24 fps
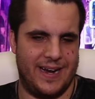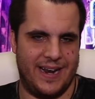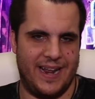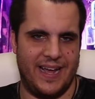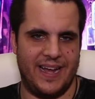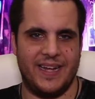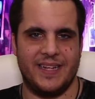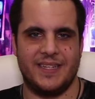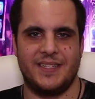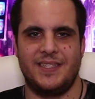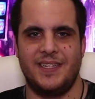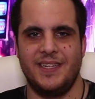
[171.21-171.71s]
and
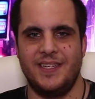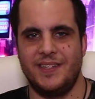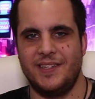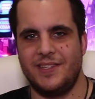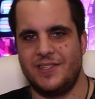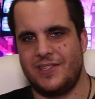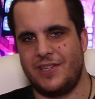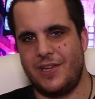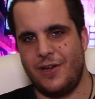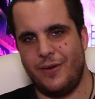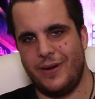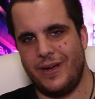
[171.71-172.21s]
I could see
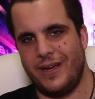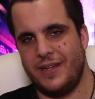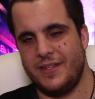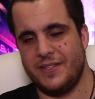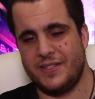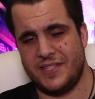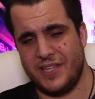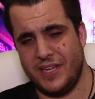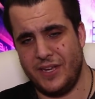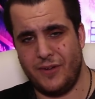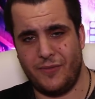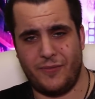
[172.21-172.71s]
this going
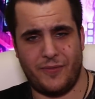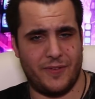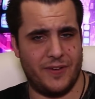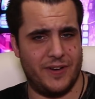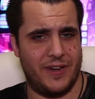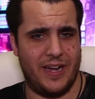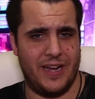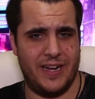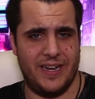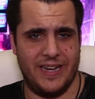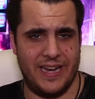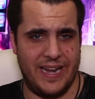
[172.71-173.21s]
on sale for
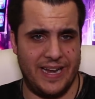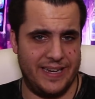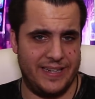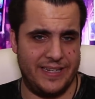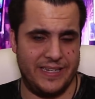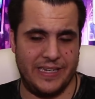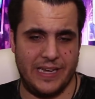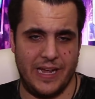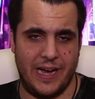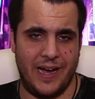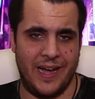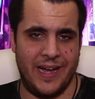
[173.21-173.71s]

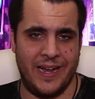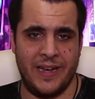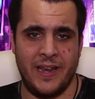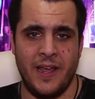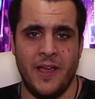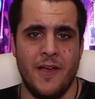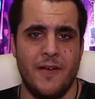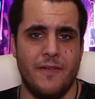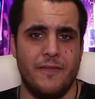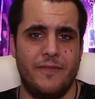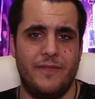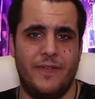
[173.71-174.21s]

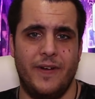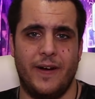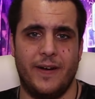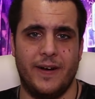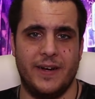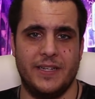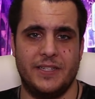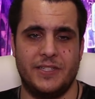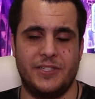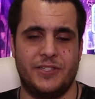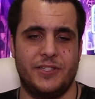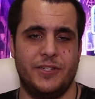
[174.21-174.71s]
$9.99
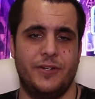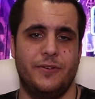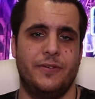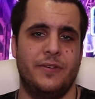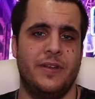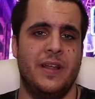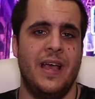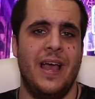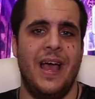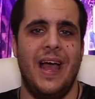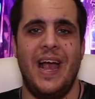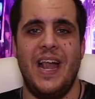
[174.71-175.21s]
very
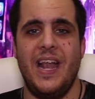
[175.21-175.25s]
soon.